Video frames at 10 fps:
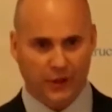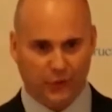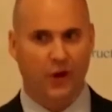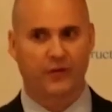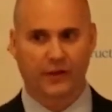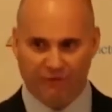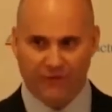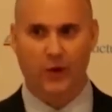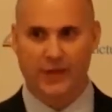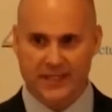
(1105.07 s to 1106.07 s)
and driving
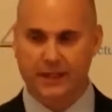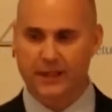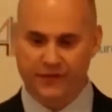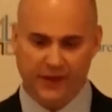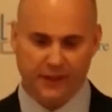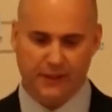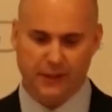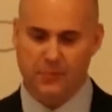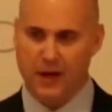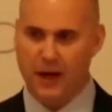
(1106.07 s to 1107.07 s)
very
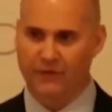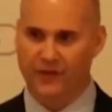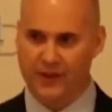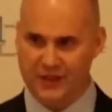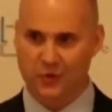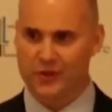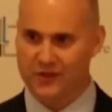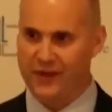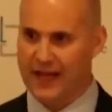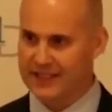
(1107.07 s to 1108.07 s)
significant demand for the
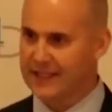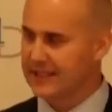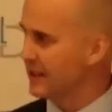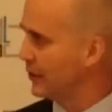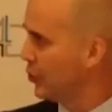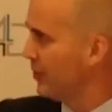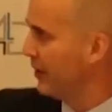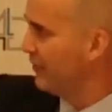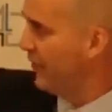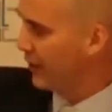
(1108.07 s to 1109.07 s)
sorts of assets that
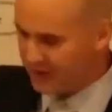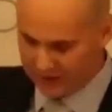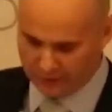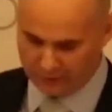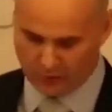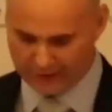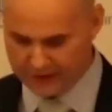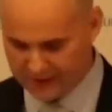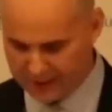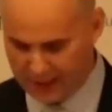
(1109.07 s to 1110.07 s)
Goodman have focused on,
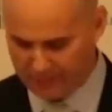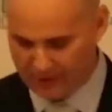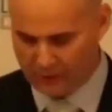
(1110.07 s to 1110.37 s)
like you see up